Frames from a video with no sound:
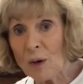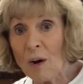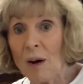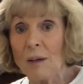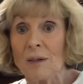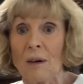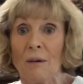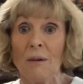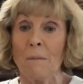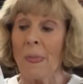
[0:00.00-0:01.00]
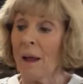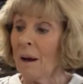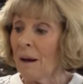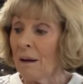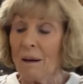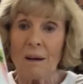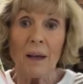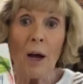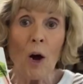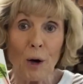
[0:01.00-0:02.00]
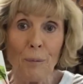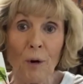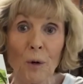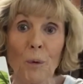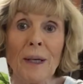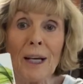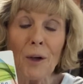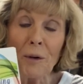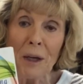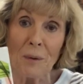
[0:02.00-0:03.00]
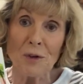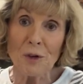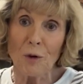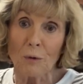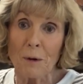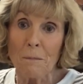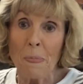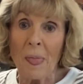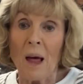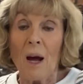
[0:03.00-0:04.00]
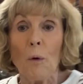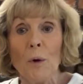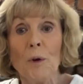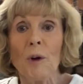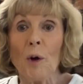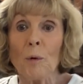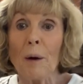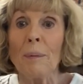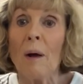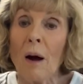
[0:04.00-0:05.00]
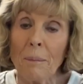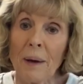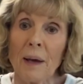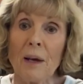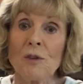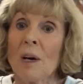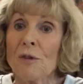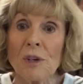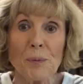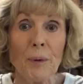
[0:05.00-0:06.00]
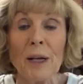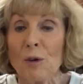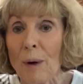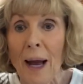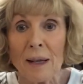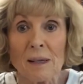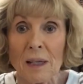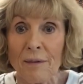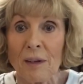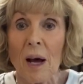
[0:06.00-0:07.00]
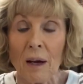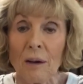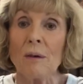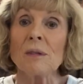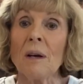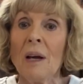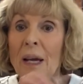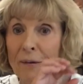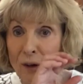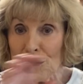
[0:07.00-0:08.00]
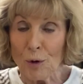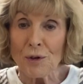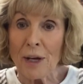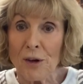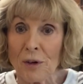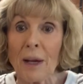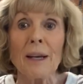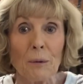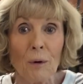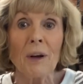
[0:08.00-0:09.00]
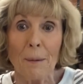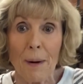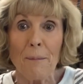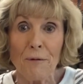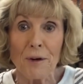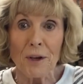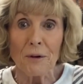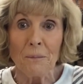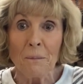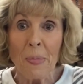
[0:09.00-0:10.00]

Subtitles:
are also on our book, Reading and Cooking with Children. When you go to our blog page, just put in Dragons Love Tacos in the search agent and it will come up for you.